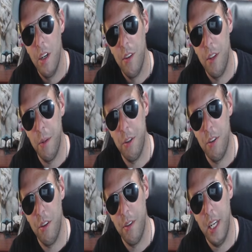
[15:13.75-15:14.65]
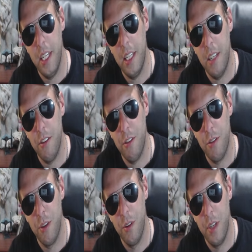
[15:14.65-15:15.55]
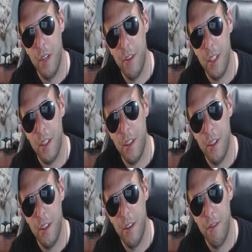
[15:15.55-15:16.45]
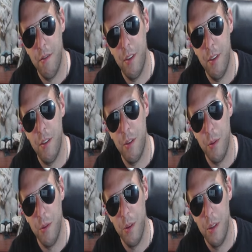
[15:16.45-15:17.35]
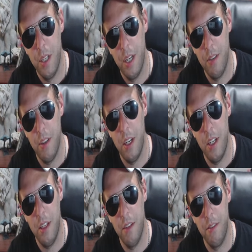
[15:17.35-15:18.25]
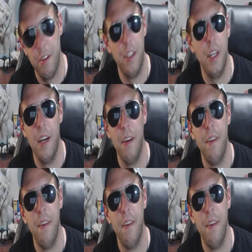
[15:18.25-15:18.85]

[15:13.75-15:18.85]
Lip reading: Stepping Stone, ain't that just rude? I'd rather call it a footstool. How's that any different? Yeah.